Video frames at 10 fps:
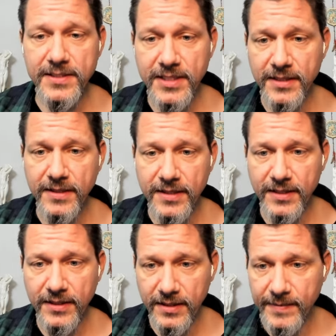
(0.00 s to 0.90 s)
here
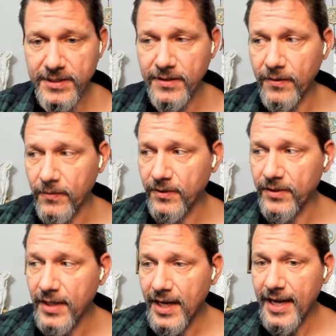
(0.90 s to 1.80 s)
in the material world.
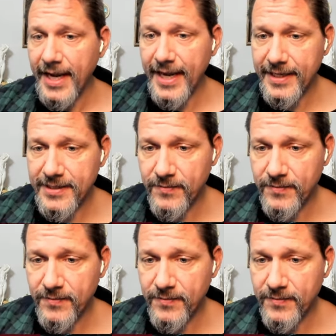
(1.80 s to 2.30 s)
And